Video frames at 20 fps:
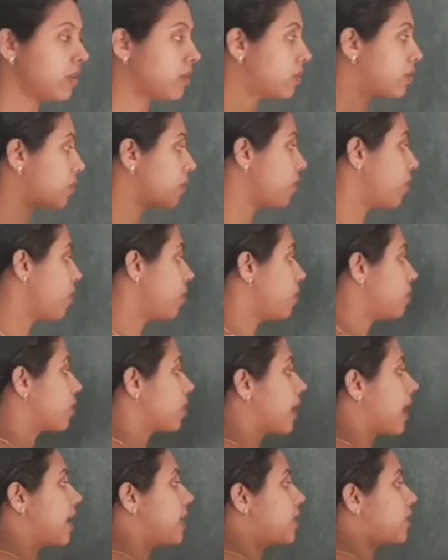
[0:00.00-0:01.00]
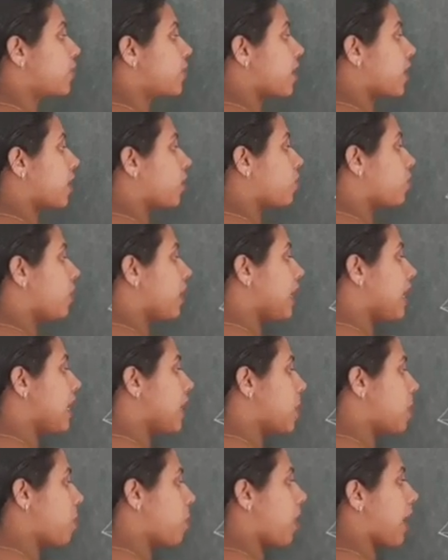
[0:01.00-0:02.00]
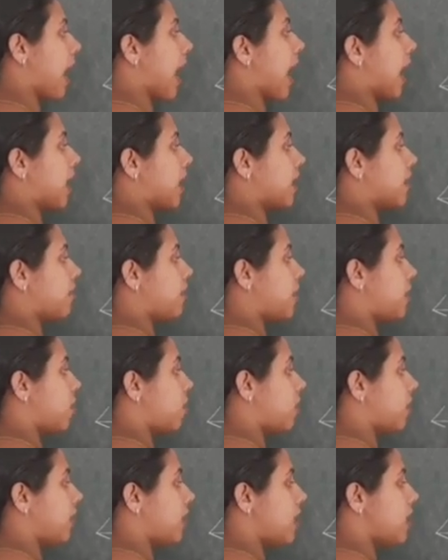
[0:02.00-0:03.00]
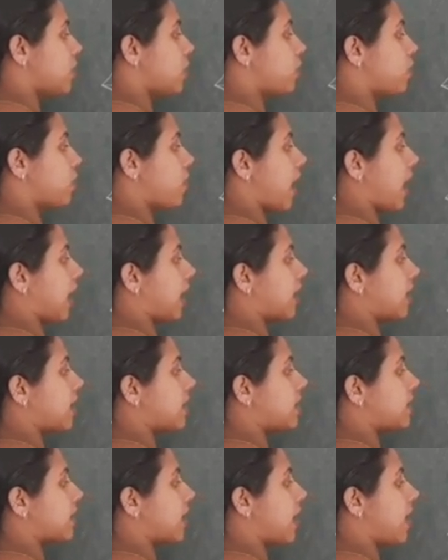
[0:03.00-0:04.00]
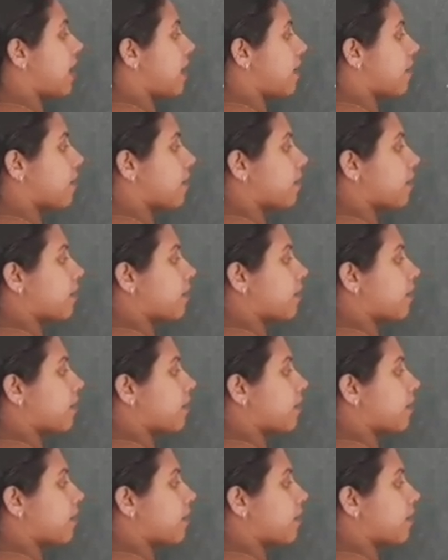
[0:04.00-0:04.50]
So construct two equal angles. We know these two angles are